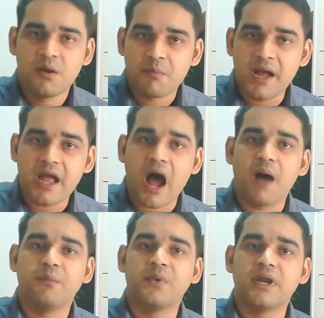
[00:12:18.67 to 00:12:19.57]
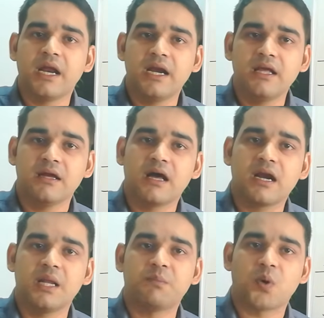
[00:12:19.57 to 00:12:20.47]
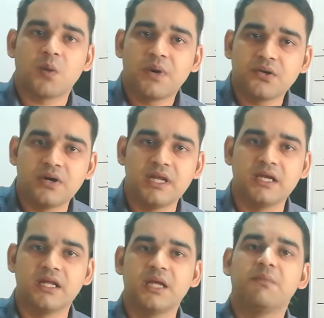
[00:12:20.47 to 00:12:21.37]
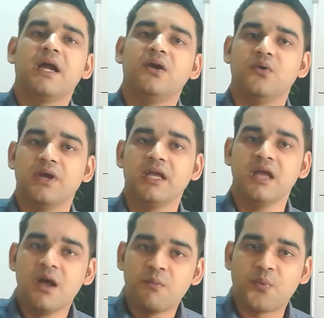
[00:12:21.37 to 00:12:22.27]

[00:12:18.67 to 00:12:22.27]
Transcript: by upgrading her diploma to degree by doing